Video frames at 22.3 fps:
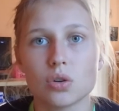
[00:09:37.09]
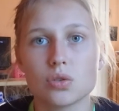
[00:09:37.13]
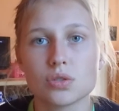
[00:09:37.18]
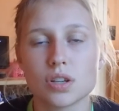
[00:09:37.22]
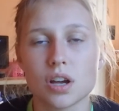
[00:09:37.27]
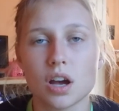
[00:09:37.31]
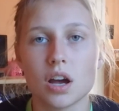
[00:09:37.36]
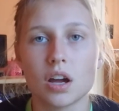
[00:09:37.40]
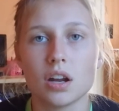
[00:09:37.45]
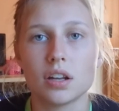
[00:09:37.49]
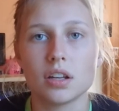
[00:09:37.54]

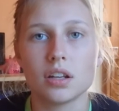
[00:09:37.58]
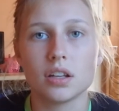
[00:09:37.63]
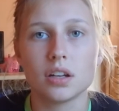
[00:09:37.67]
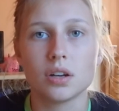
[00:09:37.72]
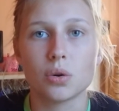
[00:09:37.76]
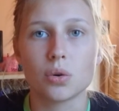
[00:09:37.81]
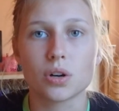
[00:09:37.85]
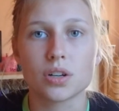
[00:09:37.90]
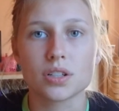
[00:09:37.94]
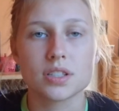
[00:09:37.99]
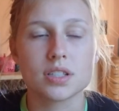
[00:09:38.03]
goes on
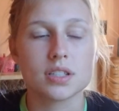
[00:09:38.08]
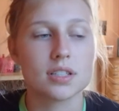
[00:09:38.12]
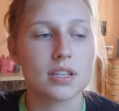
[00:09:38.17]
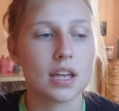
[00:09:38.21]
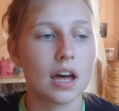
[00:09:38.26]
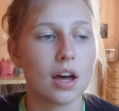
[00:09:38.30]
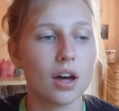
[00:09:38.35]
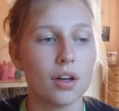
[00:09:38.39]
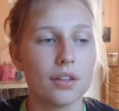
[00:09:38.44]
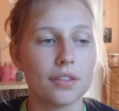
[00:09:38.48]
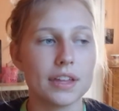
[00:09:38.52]
in horses'
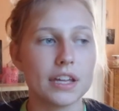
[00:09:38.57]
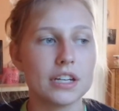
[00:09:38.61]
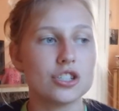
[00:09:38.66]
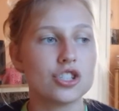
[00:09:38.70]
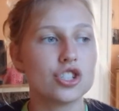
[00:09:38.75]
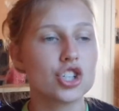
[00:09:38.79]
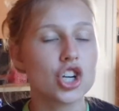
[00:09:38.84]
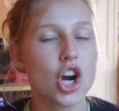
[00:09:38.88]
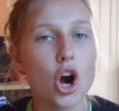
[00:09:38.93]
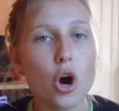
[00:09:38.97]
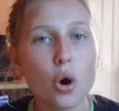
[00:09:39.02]
health,
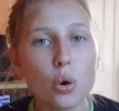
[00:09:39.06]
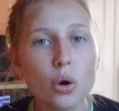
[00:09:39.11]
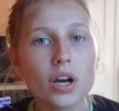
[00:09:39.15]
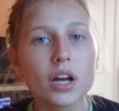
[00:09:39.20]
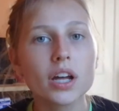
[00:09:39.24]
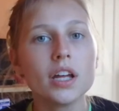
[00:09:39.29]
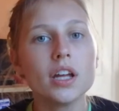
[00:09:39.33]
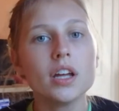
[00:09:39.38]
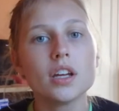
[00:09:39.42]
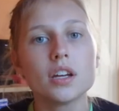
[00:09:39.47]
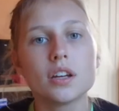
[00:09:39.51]
and
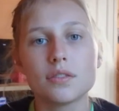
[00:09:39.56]
choke,